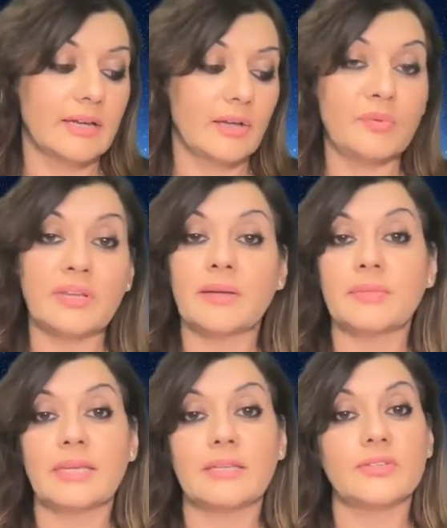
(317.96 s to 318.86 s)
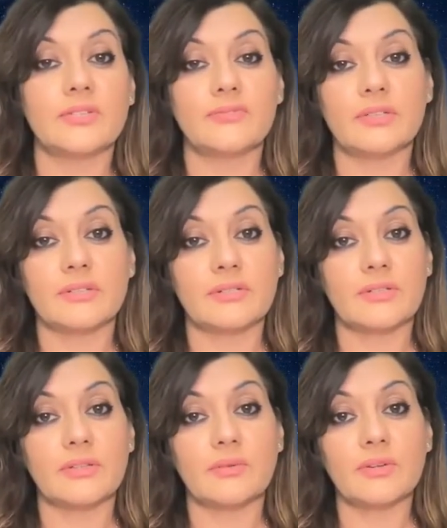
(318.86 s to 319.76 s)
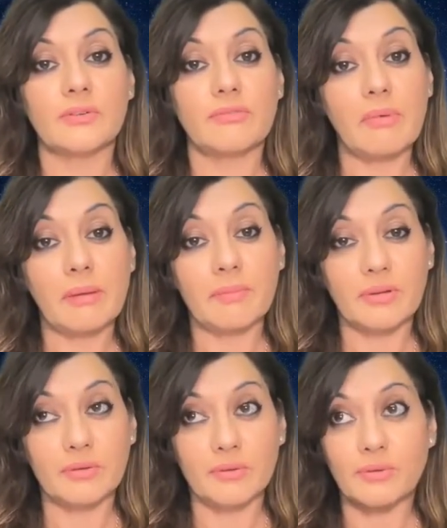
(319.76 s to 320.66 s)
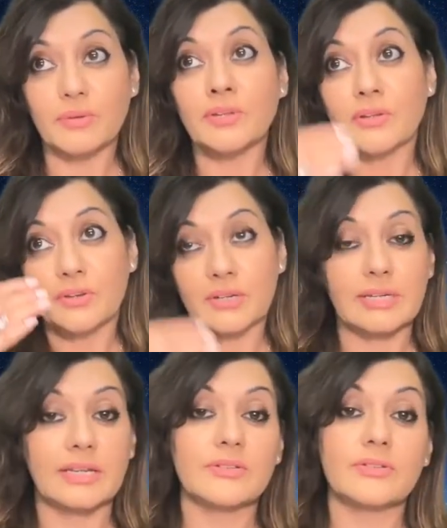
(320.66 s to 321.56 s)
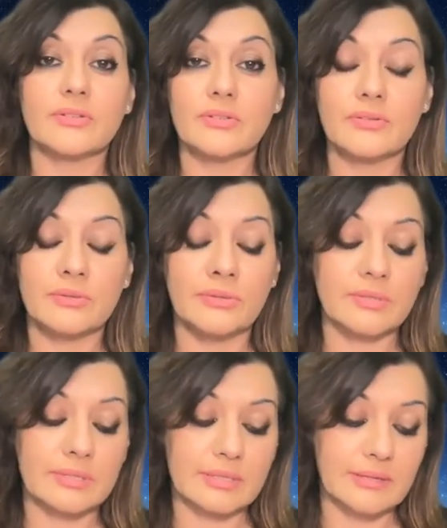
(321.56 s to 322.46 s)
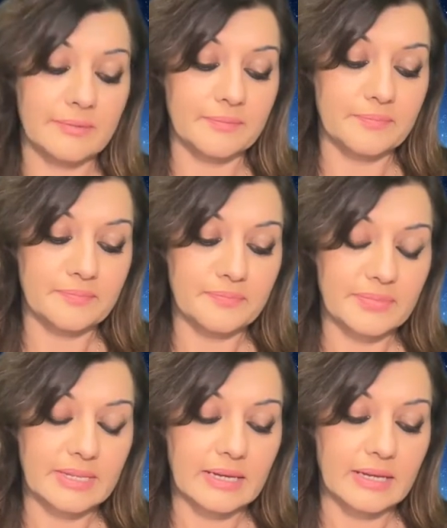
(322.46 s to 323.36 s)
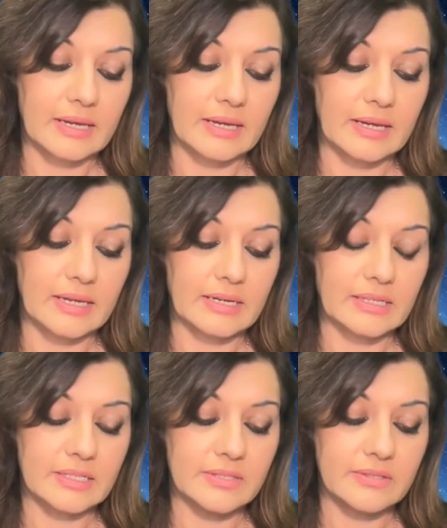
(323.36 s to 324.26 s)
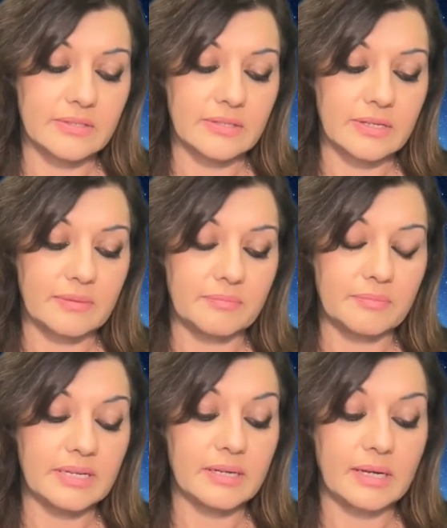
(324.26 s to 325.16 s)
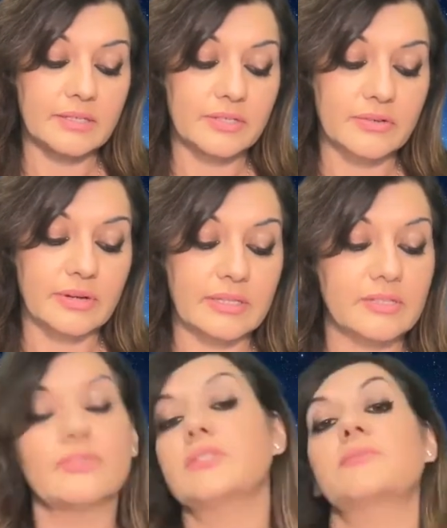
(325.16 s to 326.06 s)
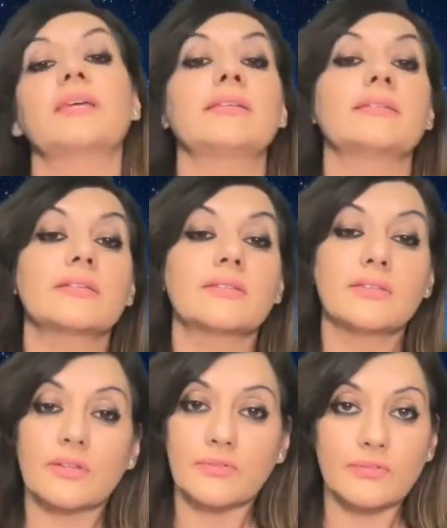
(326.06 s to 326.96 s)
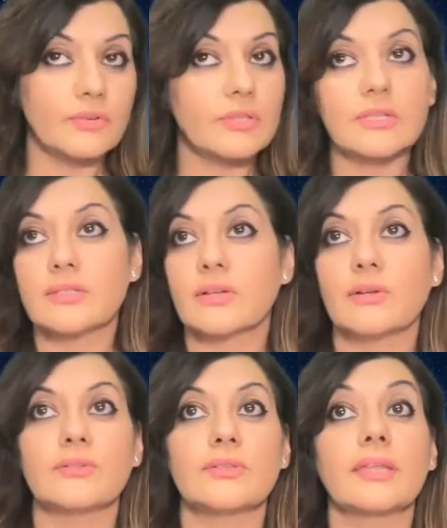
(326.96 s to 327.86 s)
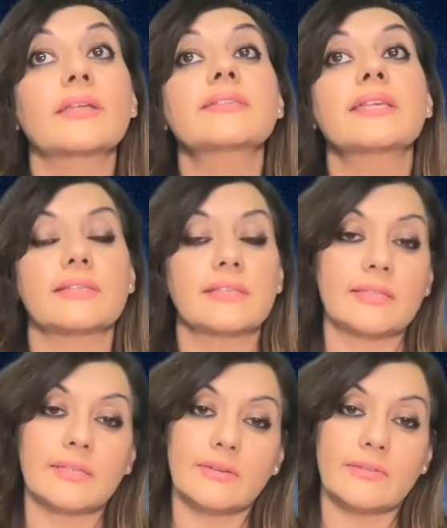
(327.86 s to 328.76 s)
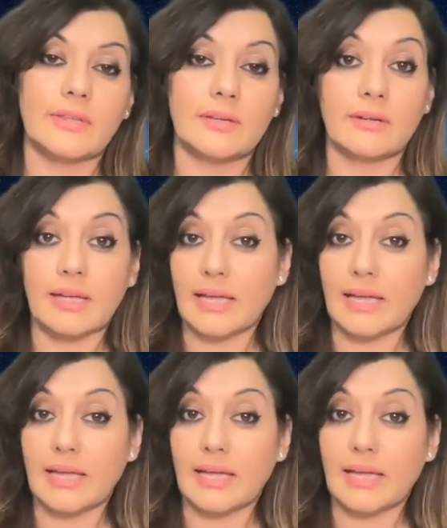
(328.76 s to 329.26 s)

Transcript: opening up the energy field so that you can remember who, your connection to source. And I just am being guided to create these new spaces, for these souls that are sensitive, that